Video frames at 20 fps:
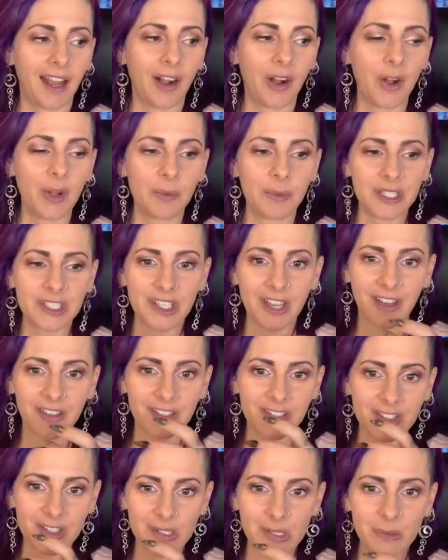a whole bunch of
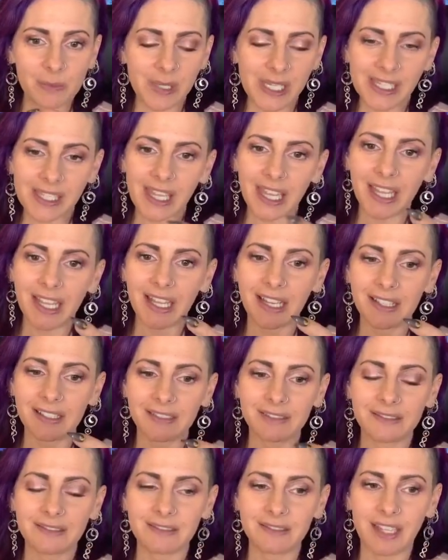other Snoopy like
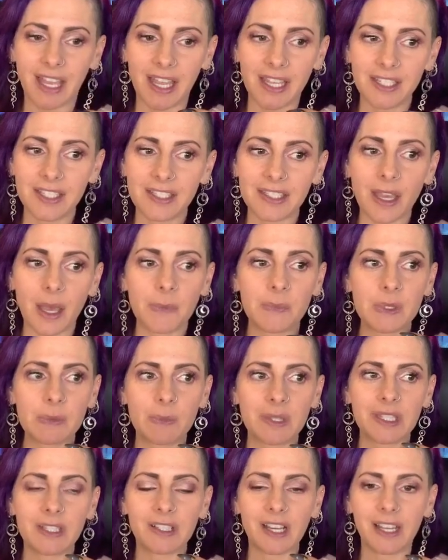ice cups,
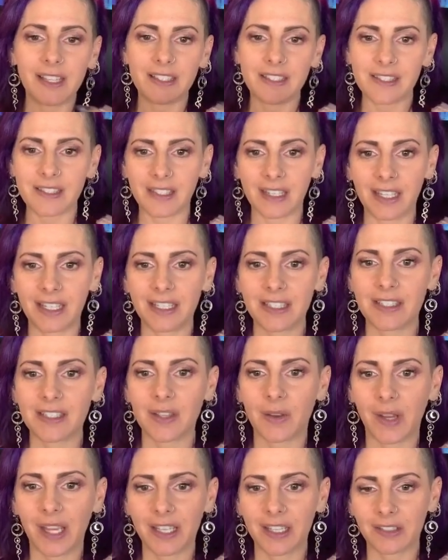but they're not insulated,
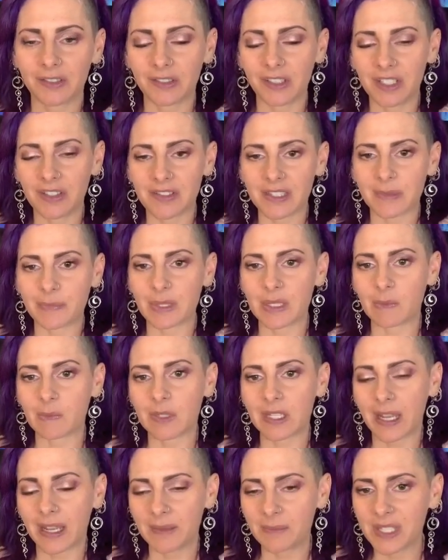so I can only use them
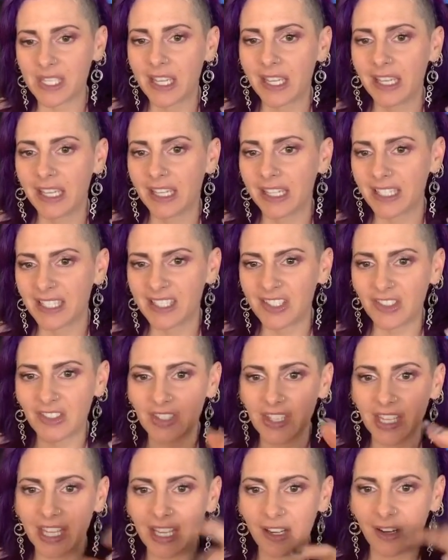sometimes because you
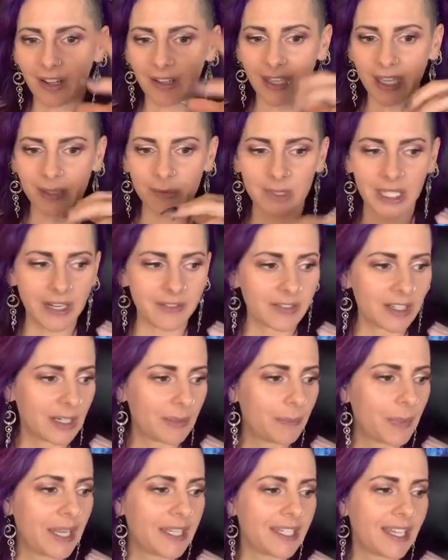know they get all like
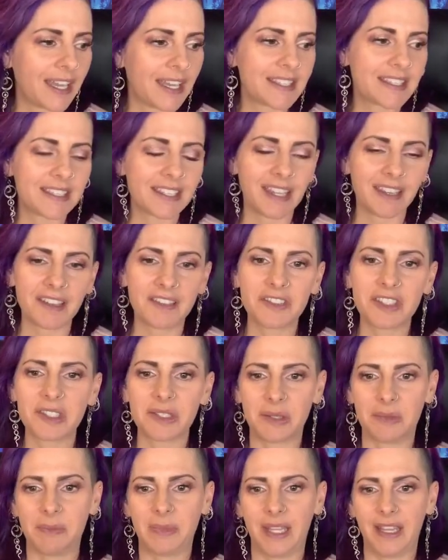whatever. But yes, I love
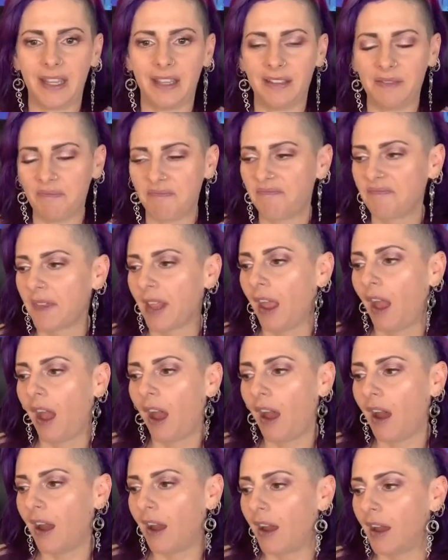Snoopy.
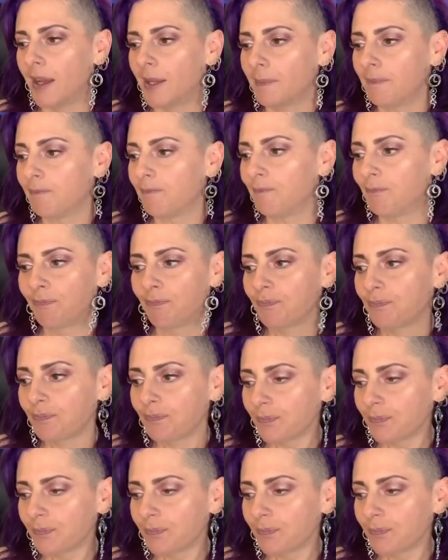Um,